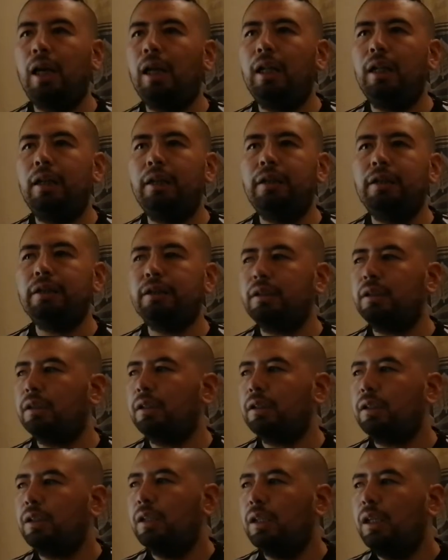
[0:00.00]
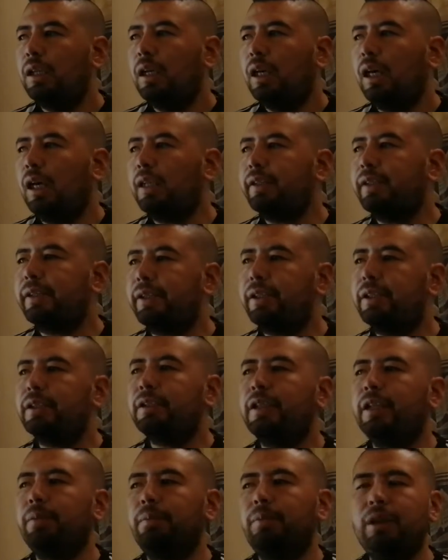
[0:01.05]
alert
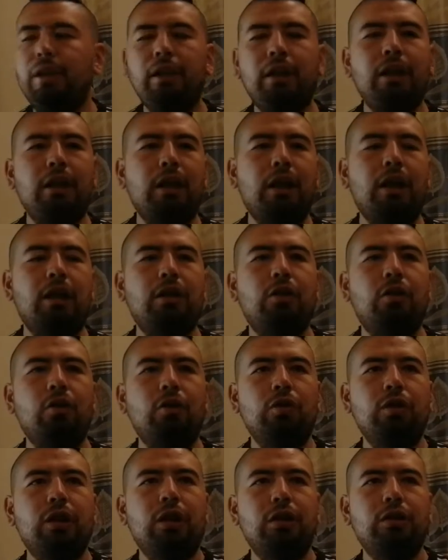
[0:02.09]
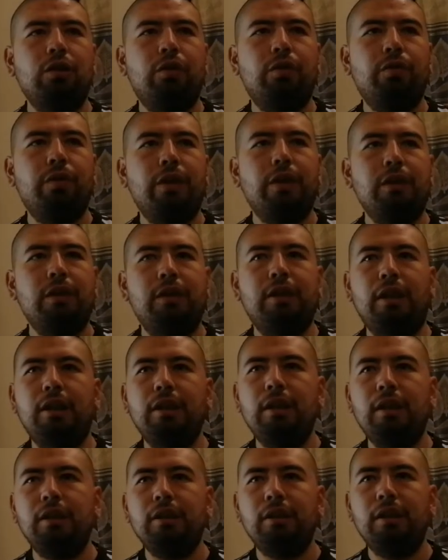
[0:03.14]
alter the meaning and context of these
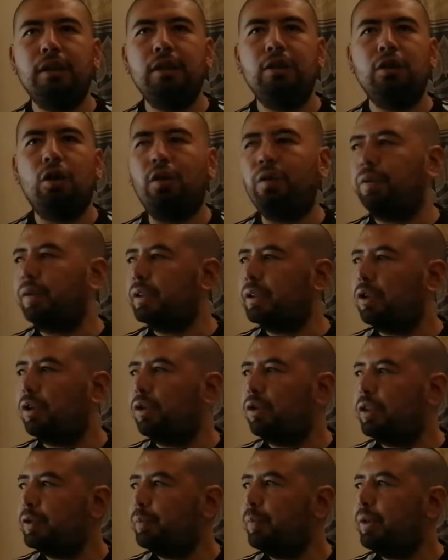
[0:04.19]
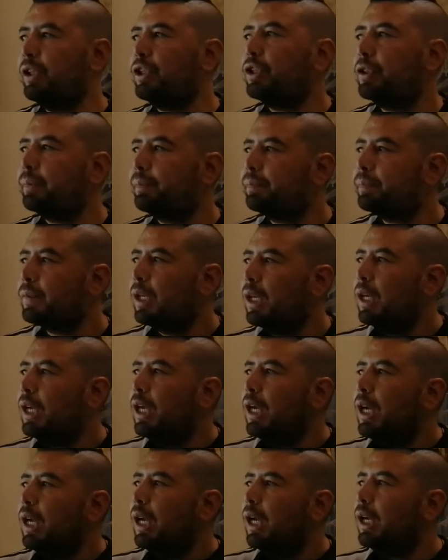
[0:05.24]
sentences or speech.
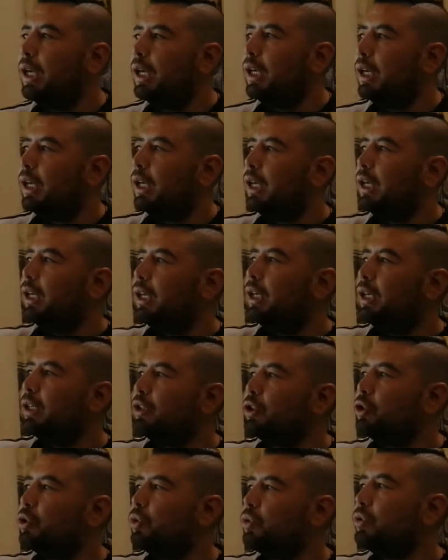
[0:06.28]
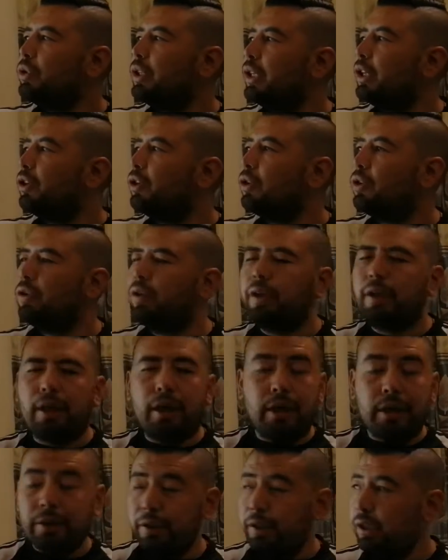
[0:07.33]
Choose the correct
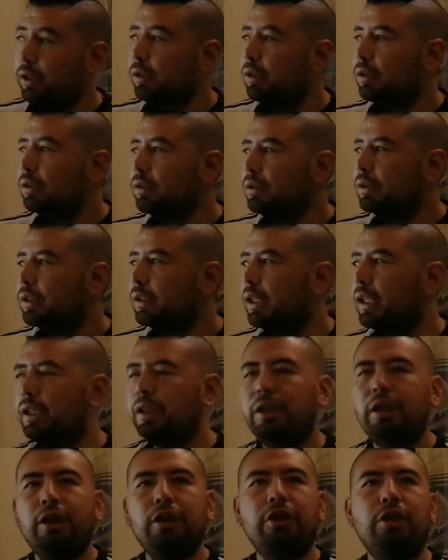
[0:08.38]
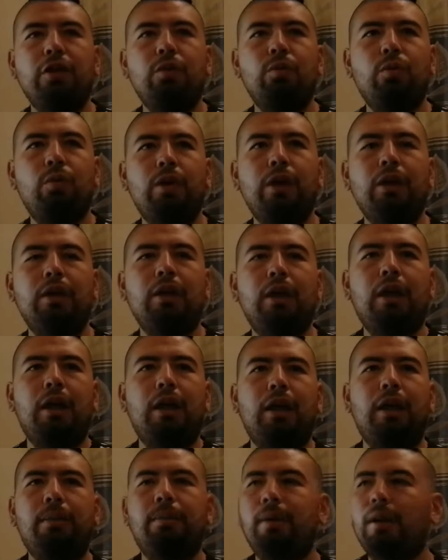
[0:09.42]
article. The teacher will
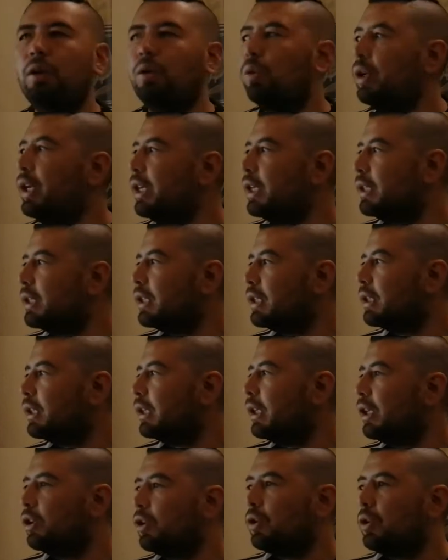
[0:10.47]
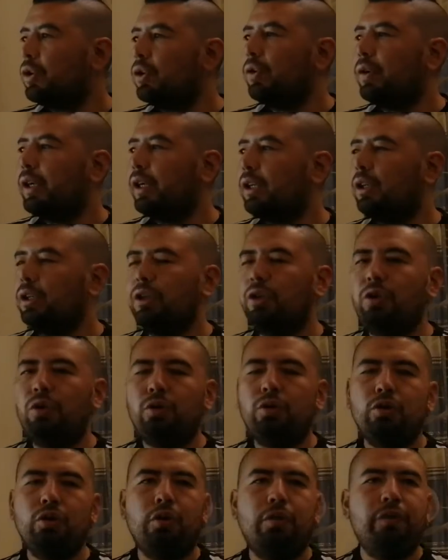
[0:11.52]
evaluate the correct
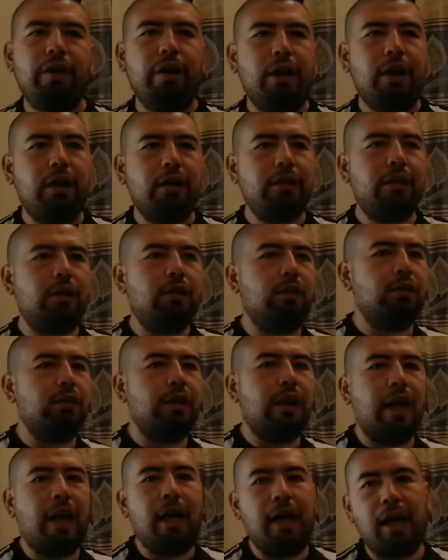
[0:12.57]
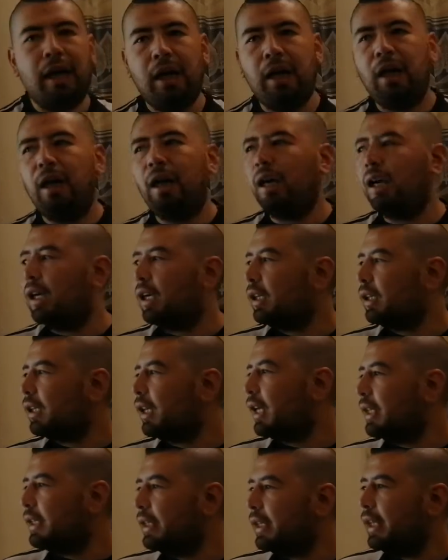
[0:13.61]
use of the articles a,
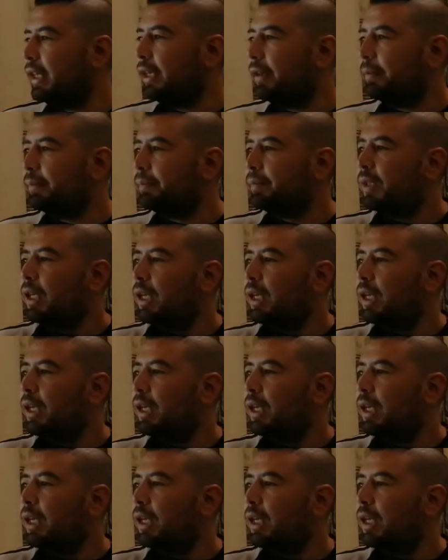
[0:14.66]
and the.